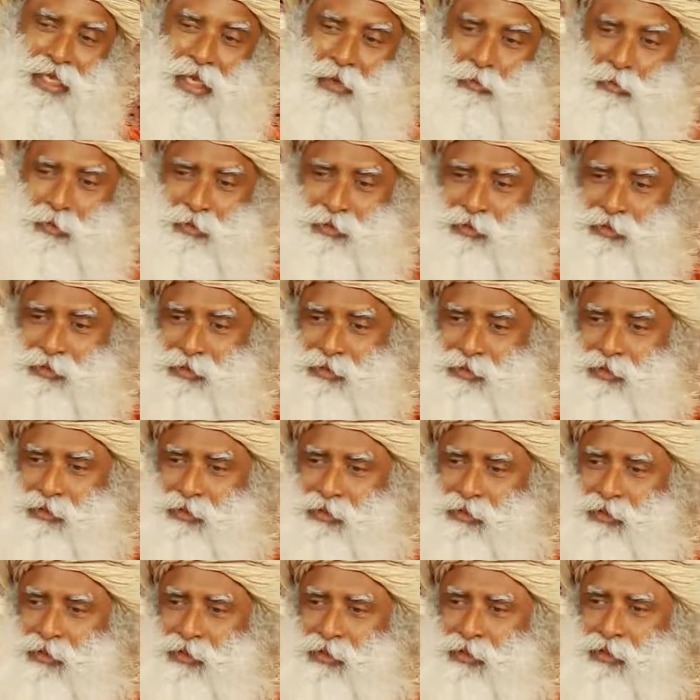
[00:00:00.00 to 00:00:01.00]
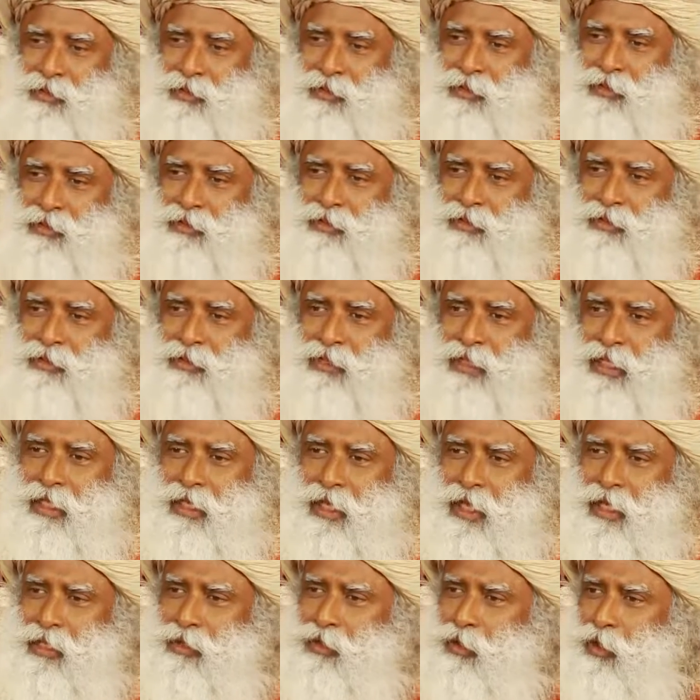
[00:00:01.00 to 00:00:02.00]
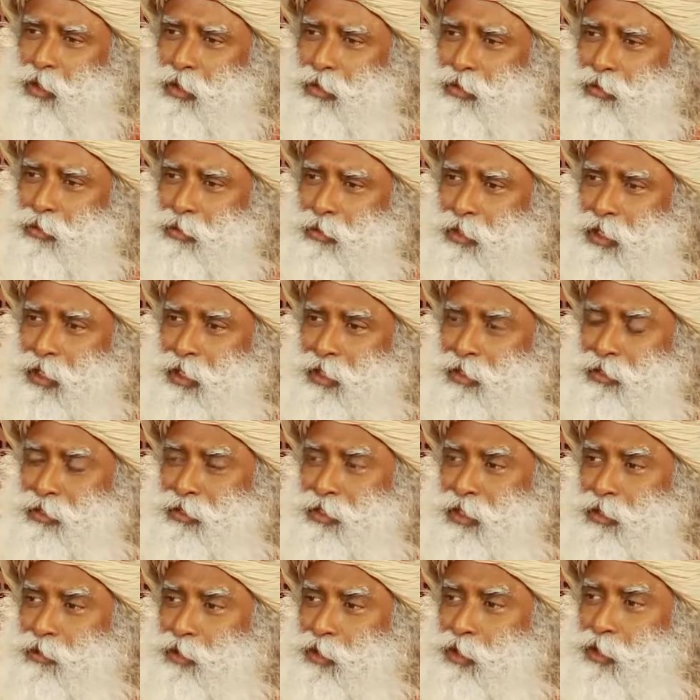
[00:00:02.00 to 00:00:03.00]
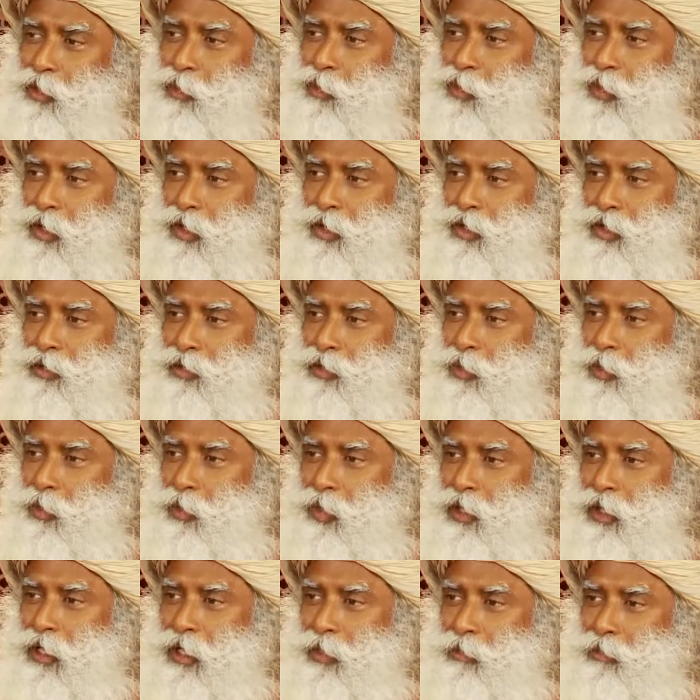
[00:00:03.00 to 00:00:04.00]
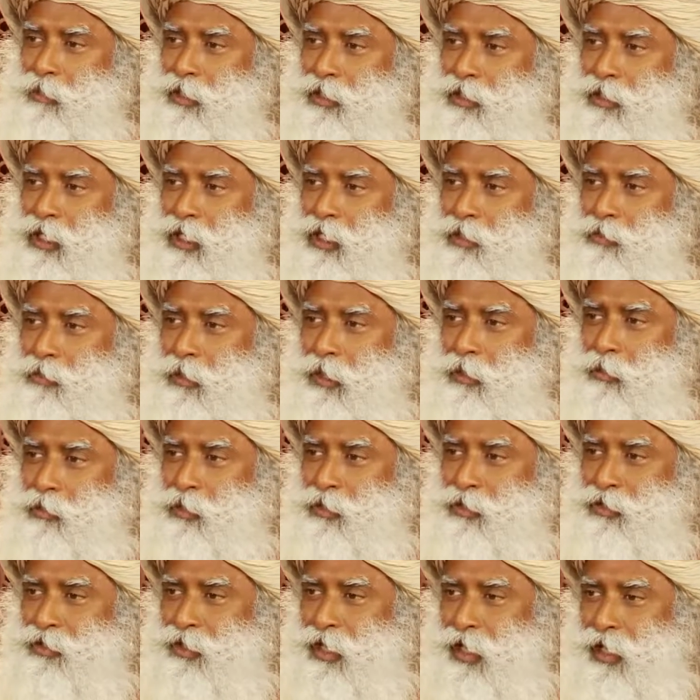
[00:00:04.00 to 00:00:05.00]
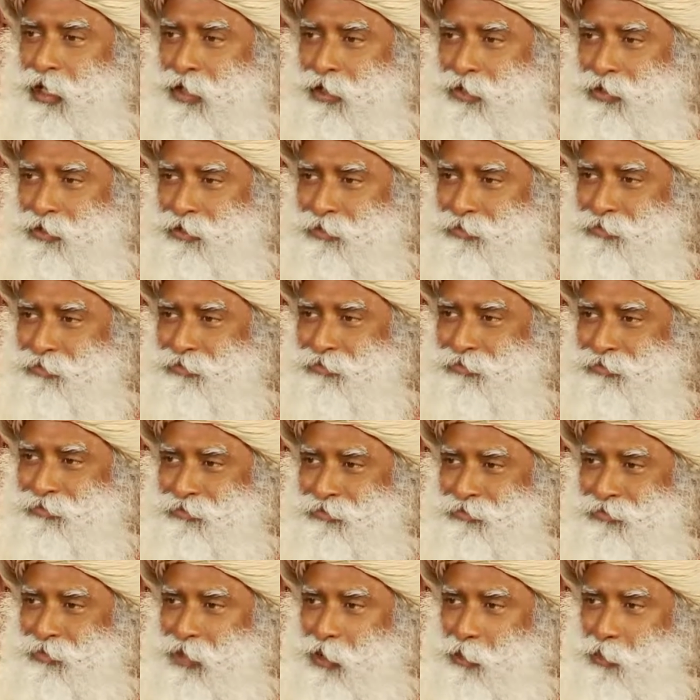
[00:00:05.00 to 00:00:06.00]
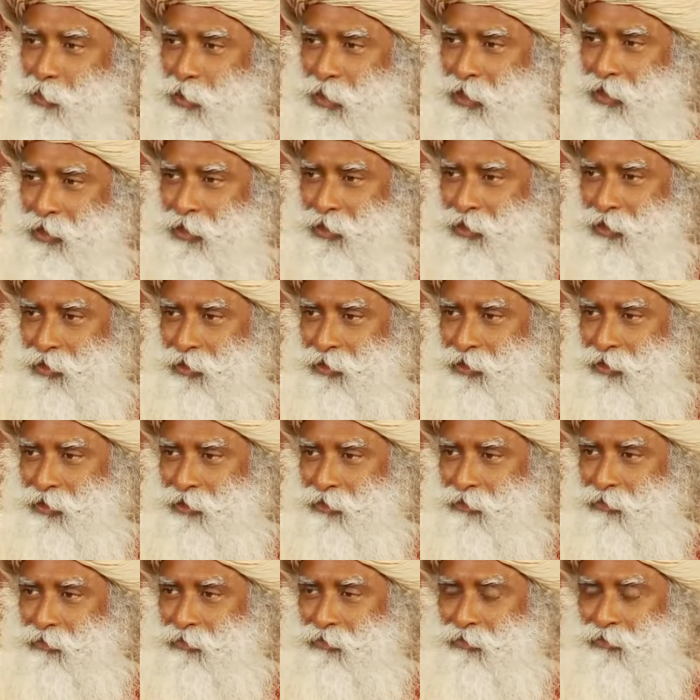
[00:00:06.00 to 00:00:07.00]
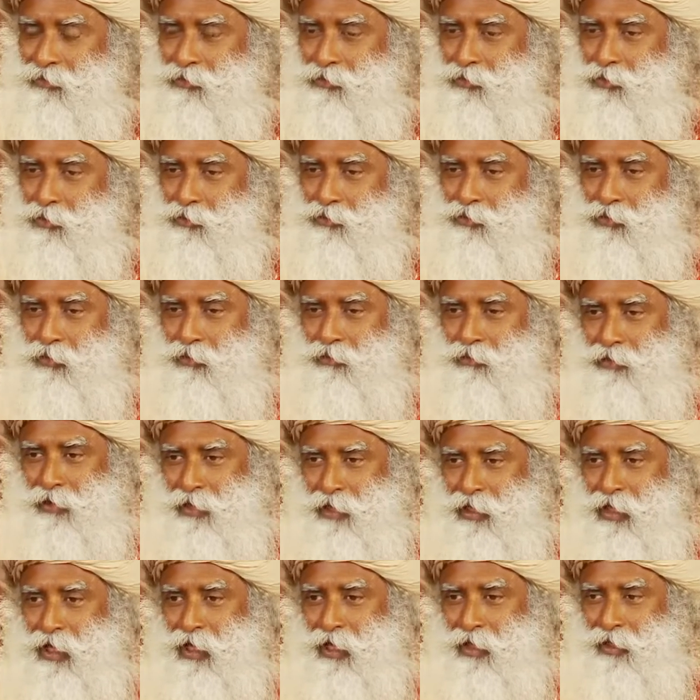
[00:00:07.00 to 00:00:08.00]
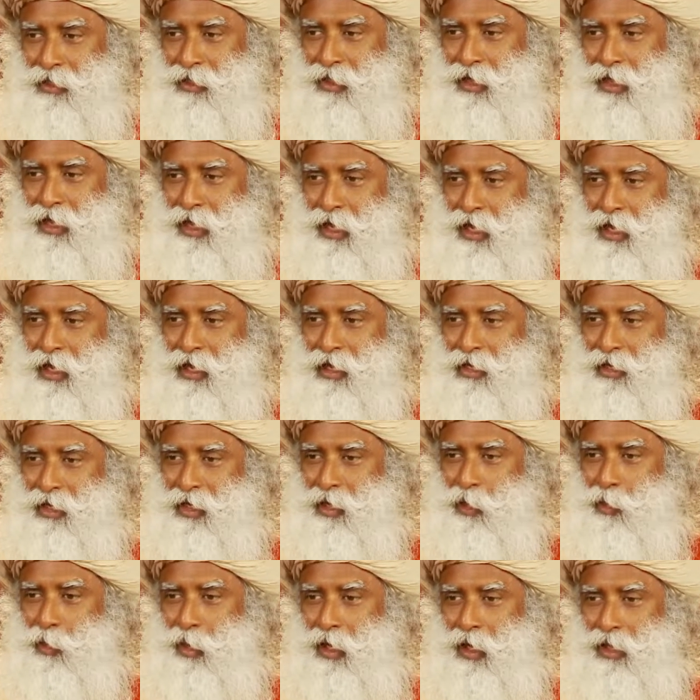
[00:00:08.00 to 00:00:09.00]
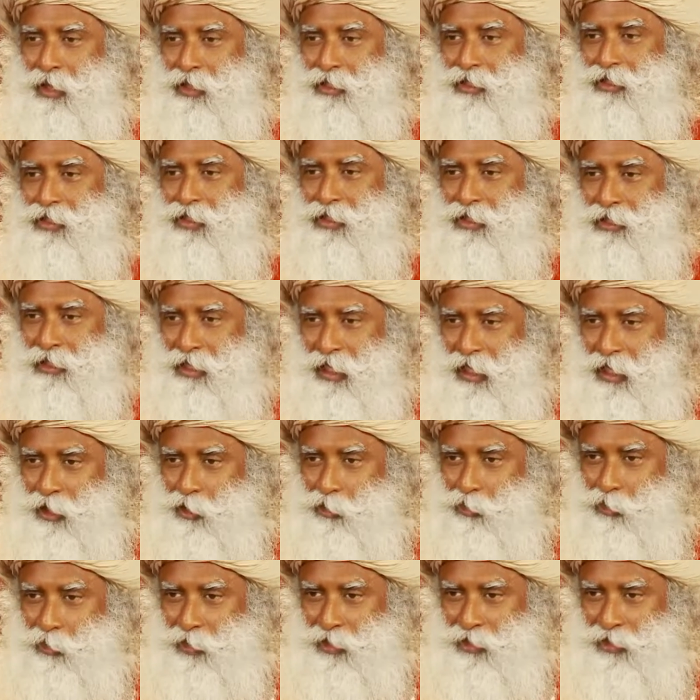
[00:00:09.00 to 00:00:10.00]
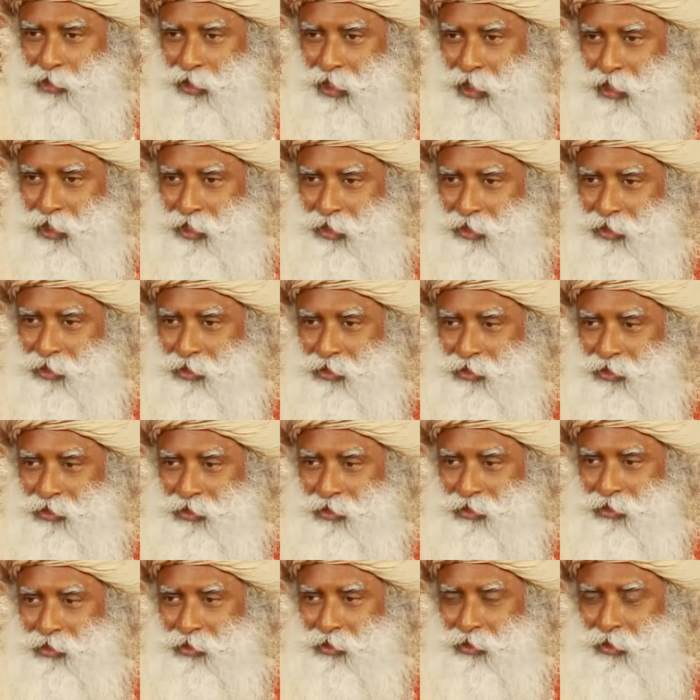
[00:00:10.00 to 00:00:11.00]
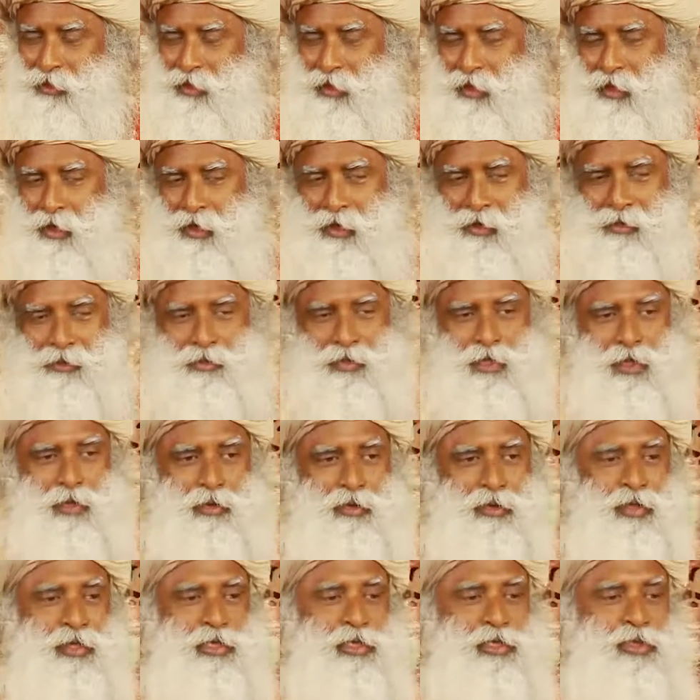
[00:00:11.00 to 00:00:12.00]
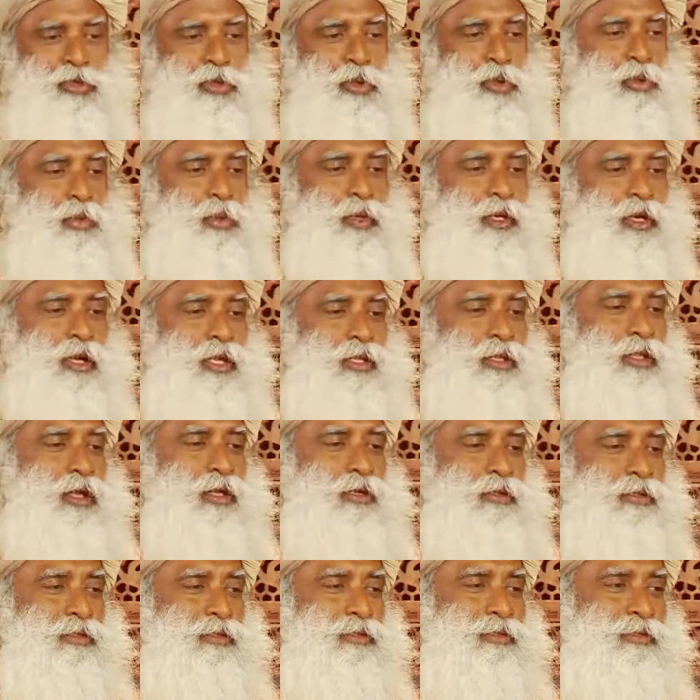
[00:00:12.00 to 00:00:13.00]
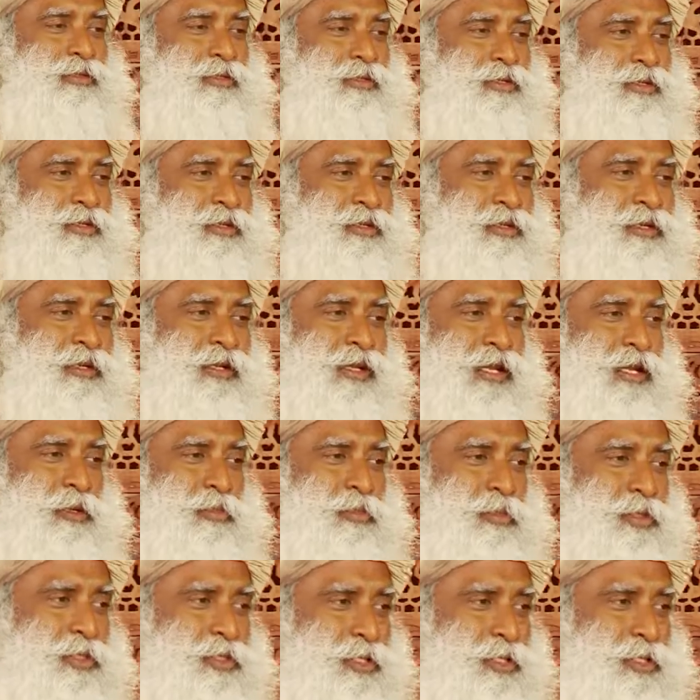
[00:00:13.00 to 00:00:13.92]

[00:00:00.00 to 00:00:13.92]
happened. Then I thought, okay, now that the work is over, let me change my personality completely. To fulfill that, I had acquired a certain kind of personality. And now that it's over, I thought, let me